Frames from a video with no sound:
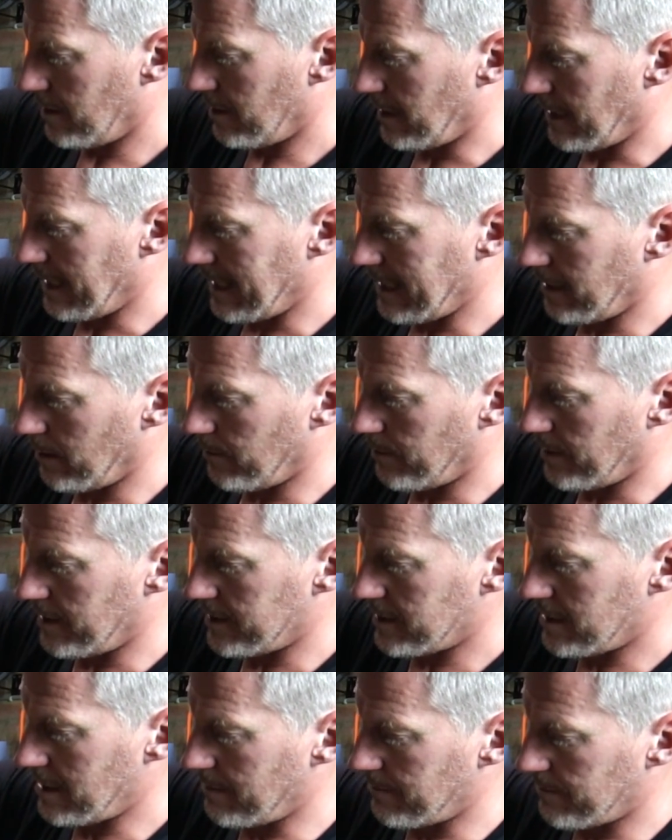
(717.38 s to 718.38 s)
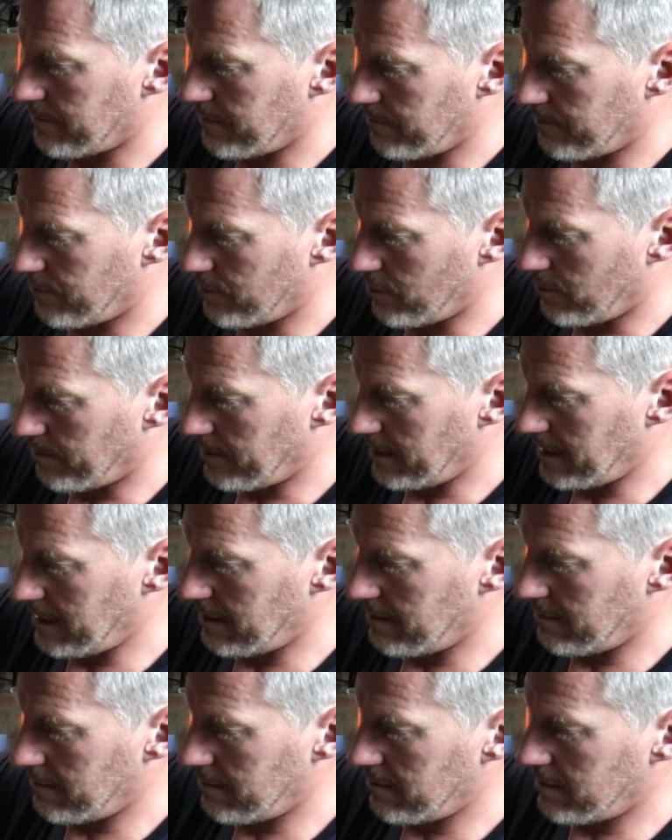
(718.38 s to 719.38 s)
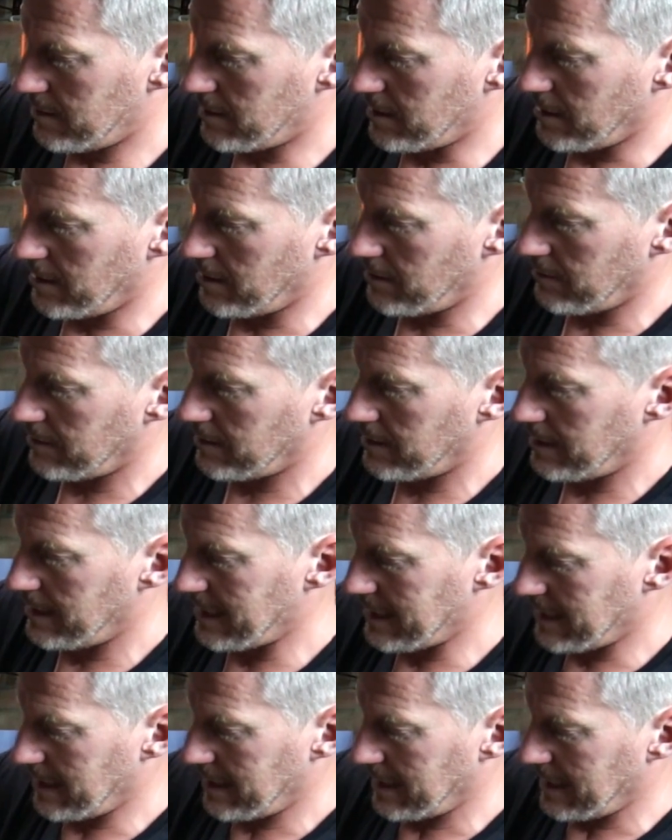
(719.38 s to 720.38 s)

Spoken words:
handlebars up properly, so they're going to